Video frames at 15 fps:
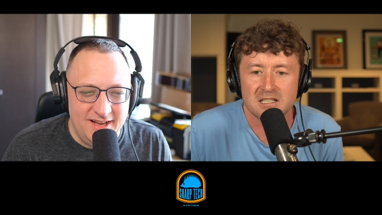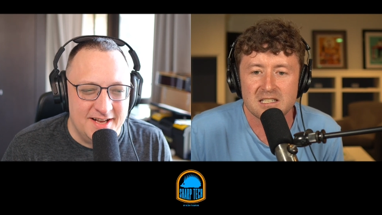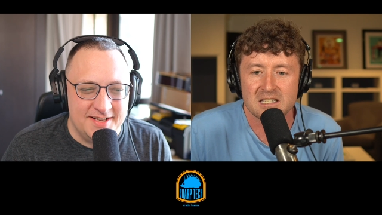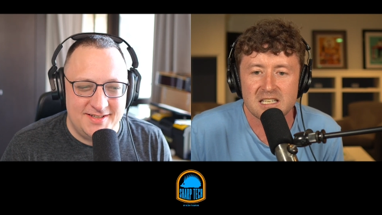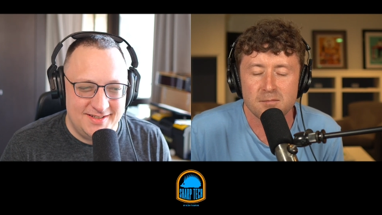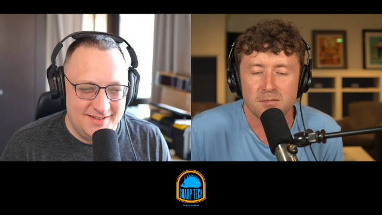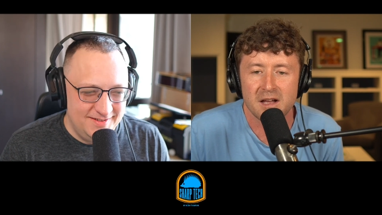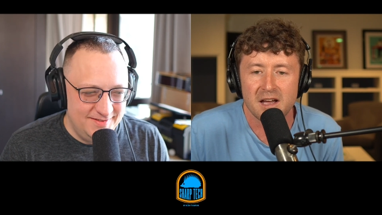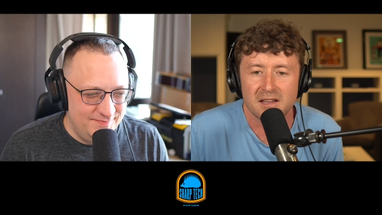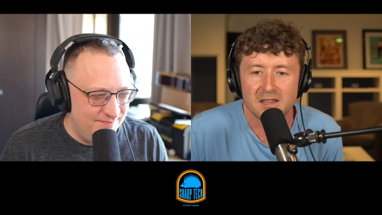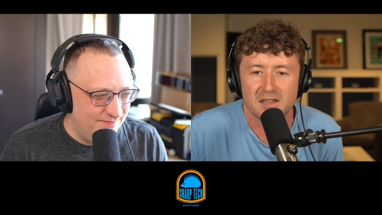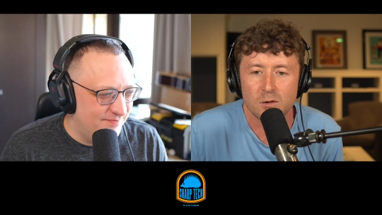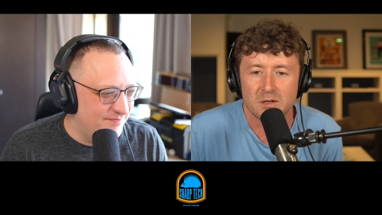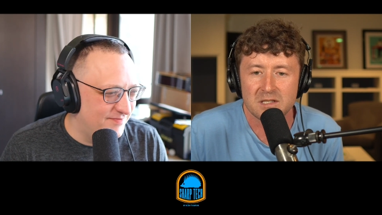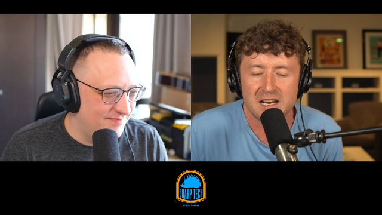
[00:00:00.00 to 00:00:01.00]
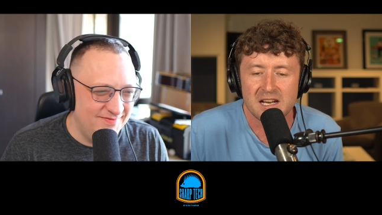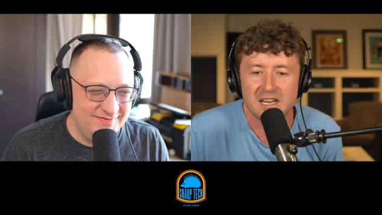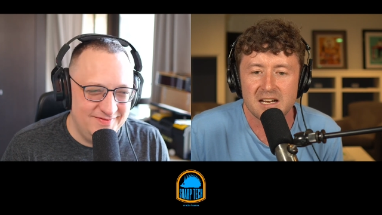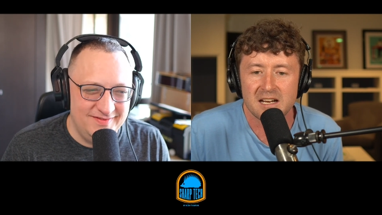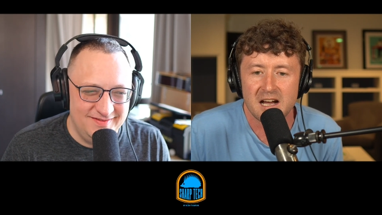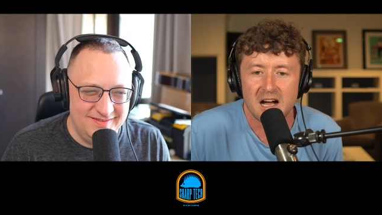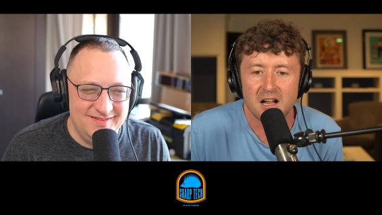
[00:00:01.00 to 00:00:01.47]
Speaker 1: seem like there was any
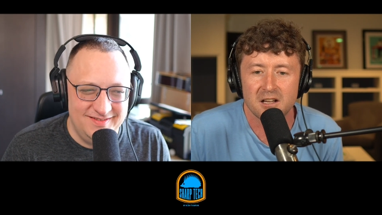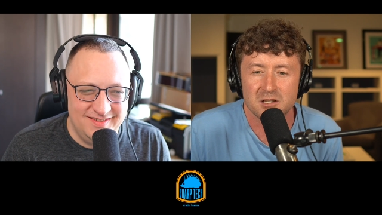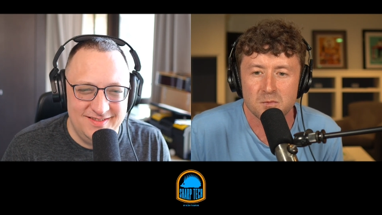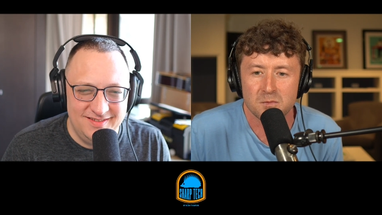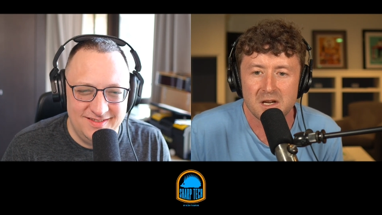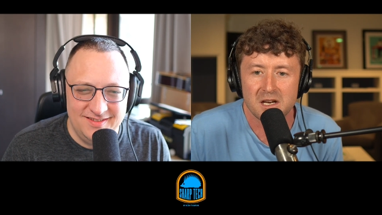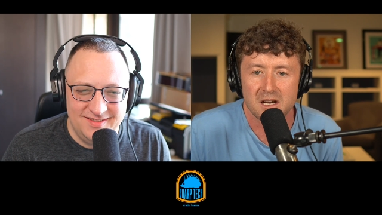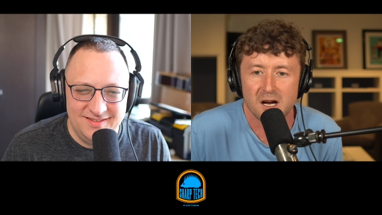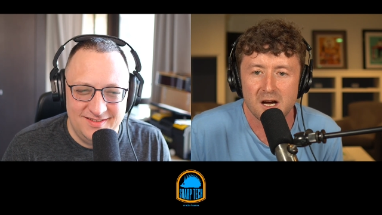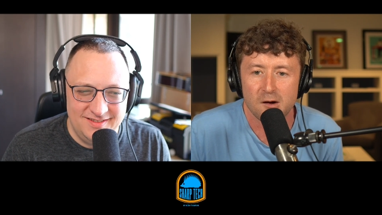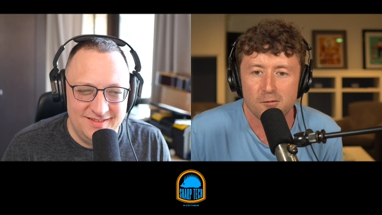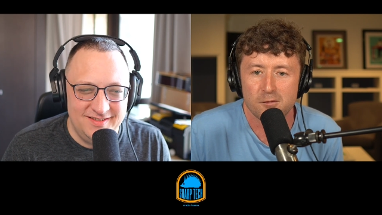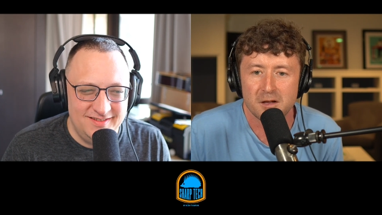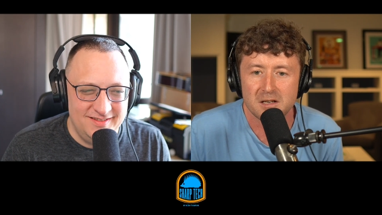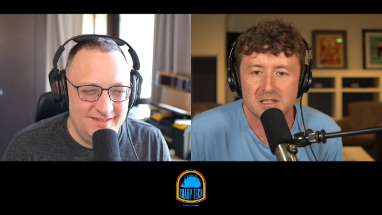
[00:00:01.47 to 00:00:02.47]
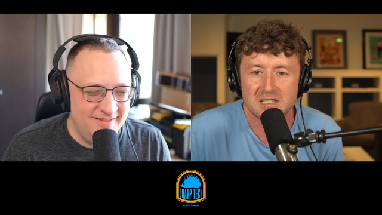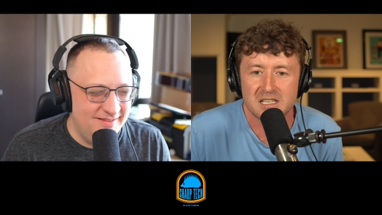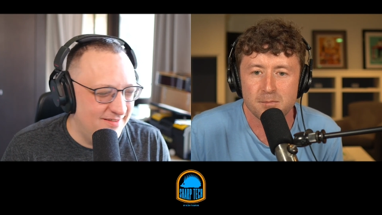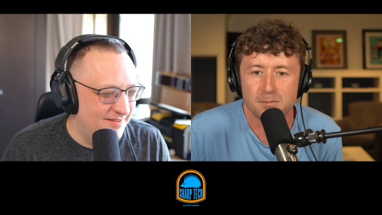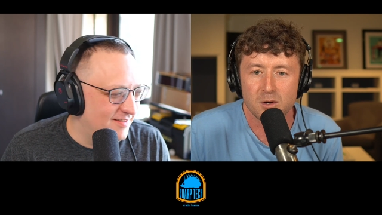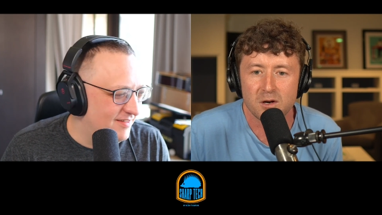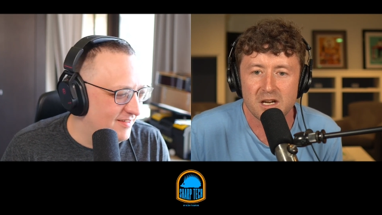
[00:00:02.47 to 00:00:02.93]
acknowledgement of the deeper
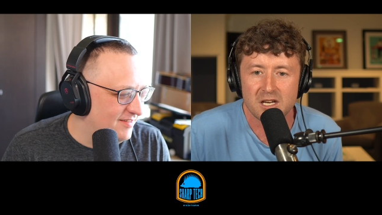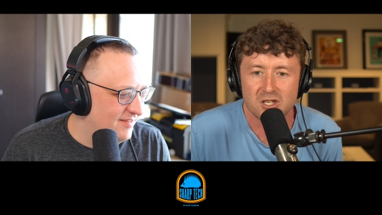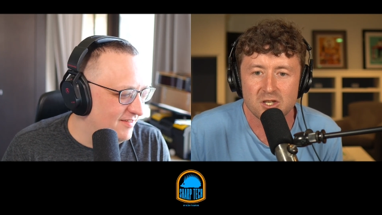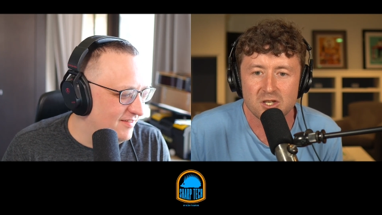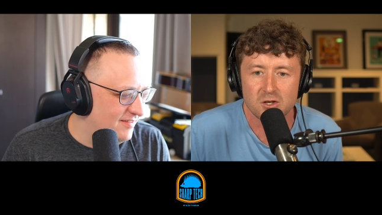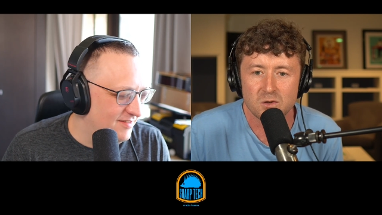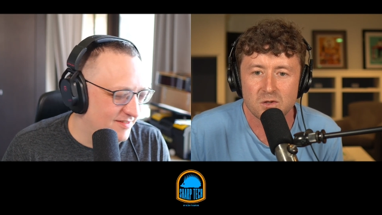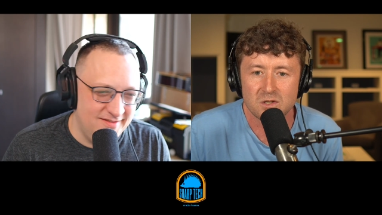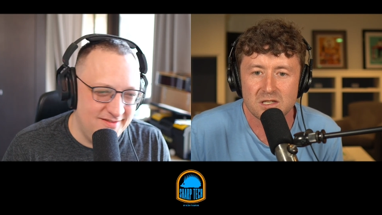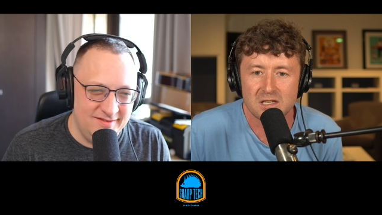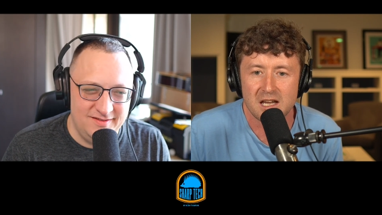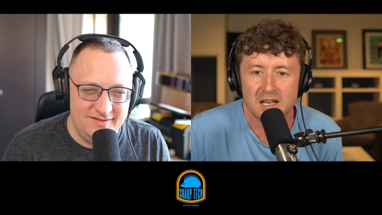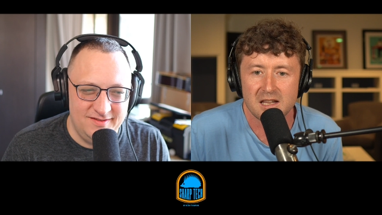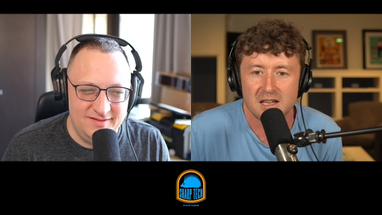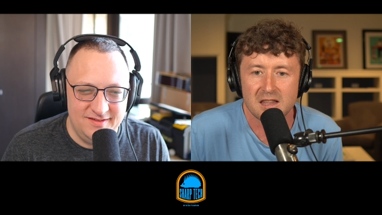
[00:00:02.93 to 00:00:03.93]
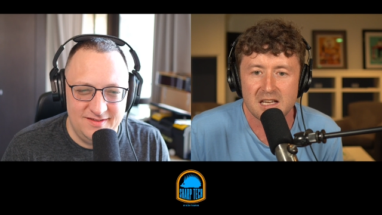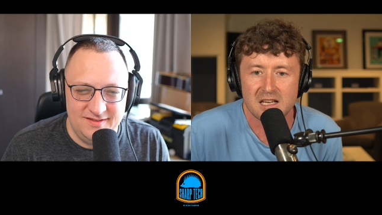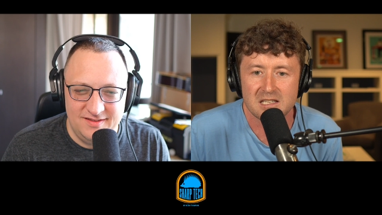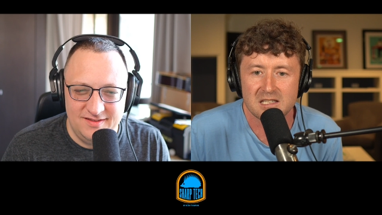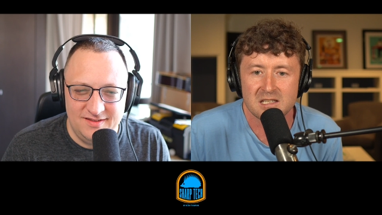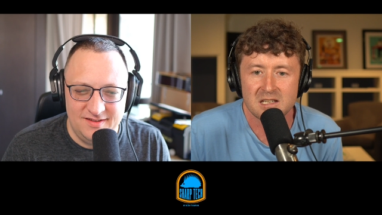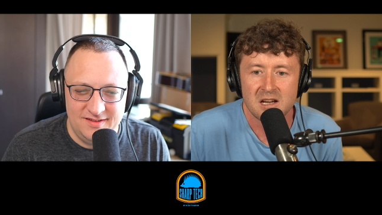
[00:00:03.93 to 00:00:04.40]
issues that this
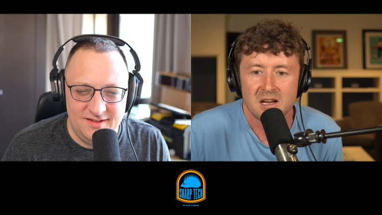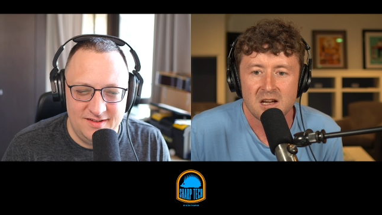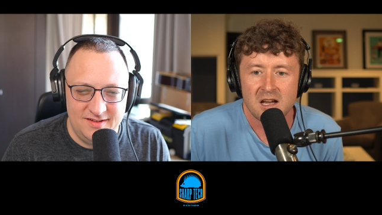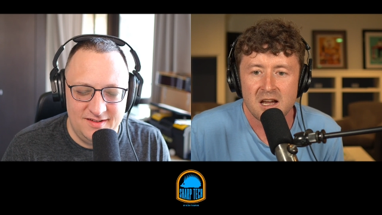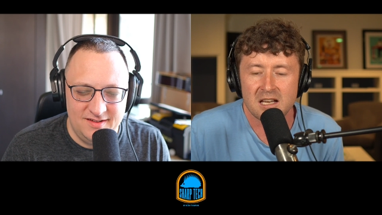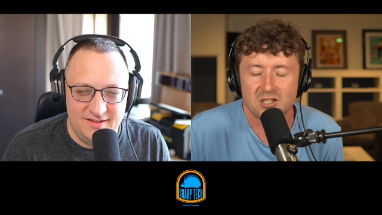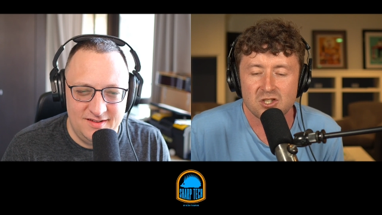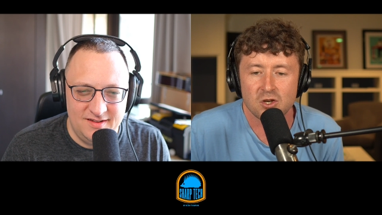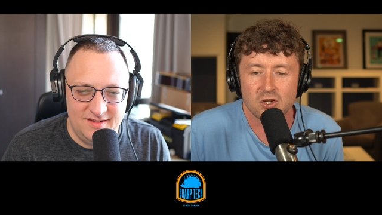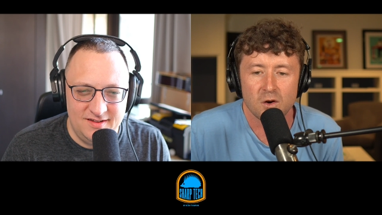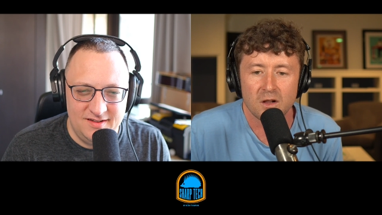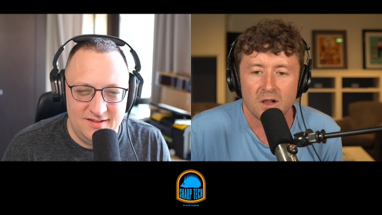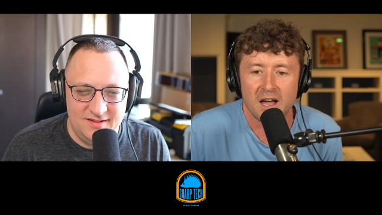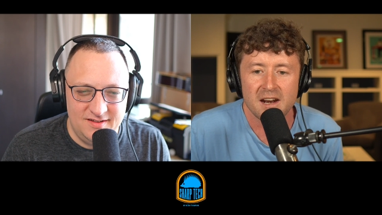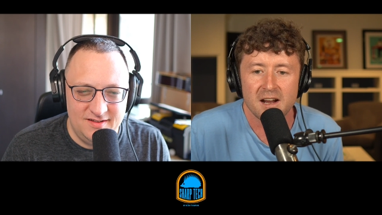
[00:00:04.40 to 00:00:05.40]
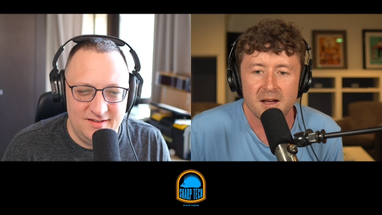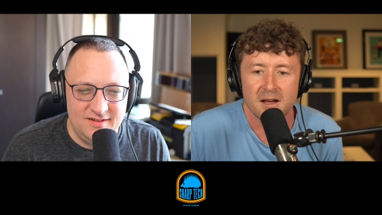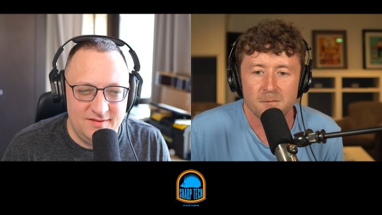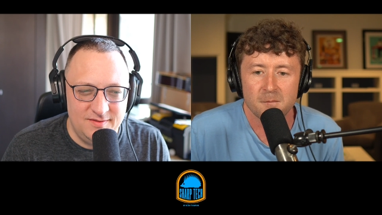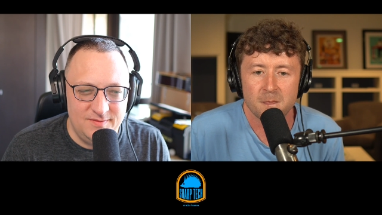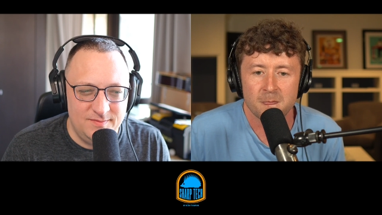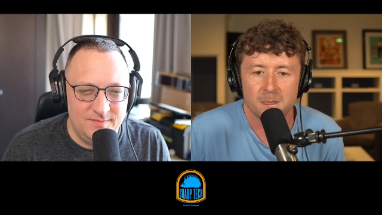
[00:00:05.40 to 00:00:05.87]
has shown a light on.
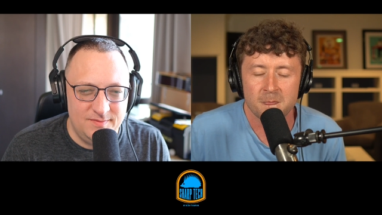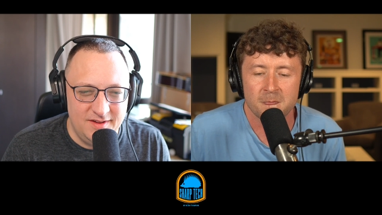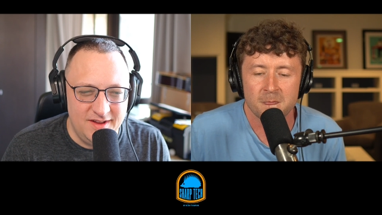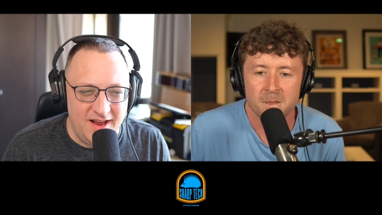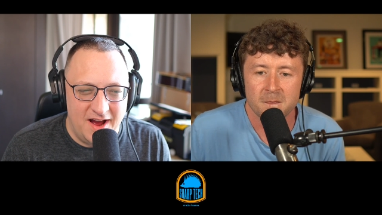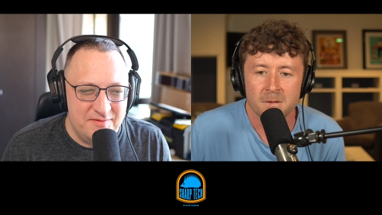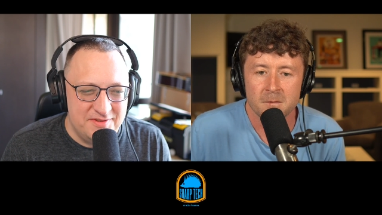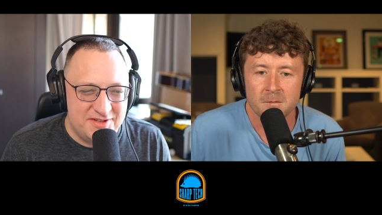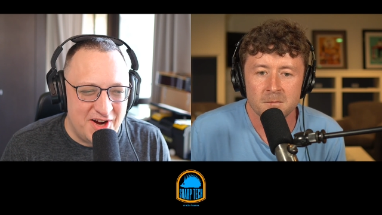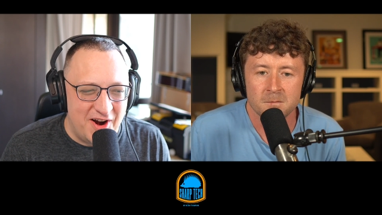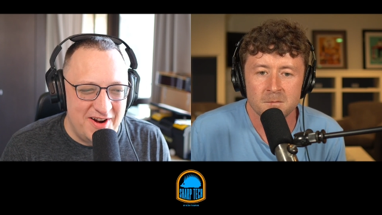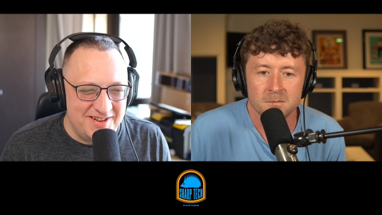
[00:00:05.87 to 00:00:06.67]
Speaker 2: Yeah, sorry.